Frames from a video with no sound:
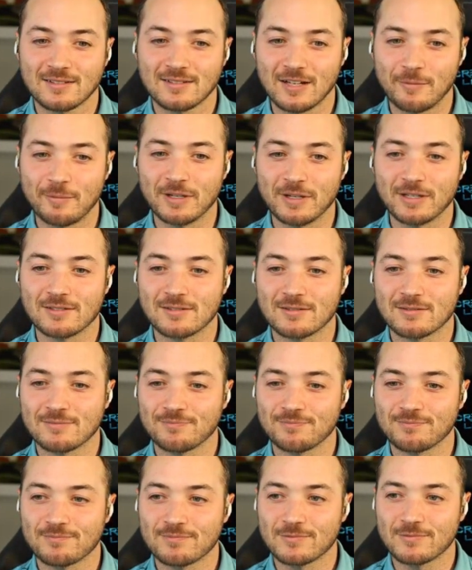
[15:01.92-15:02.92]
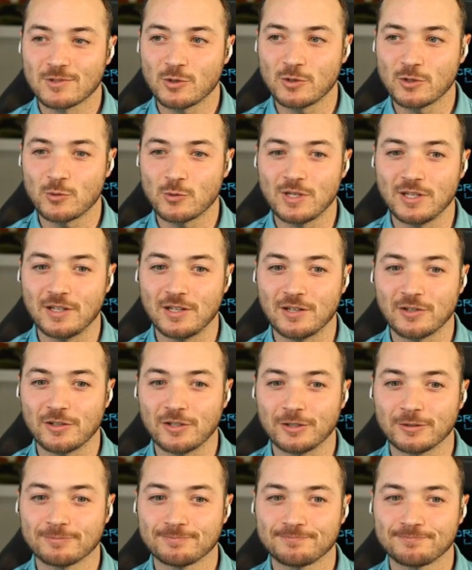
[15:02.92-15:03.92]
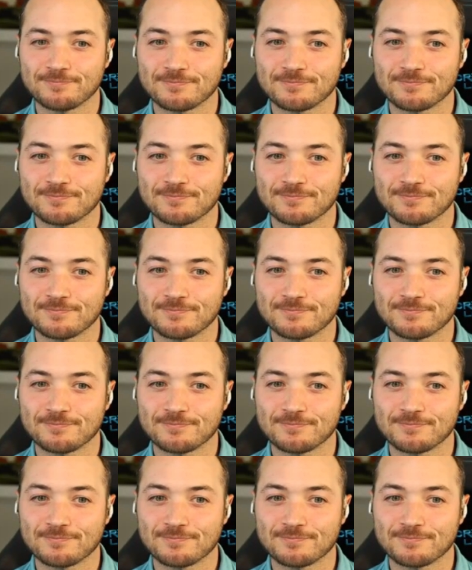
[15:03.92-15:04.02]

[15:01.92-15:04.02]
coming to a tweet near you.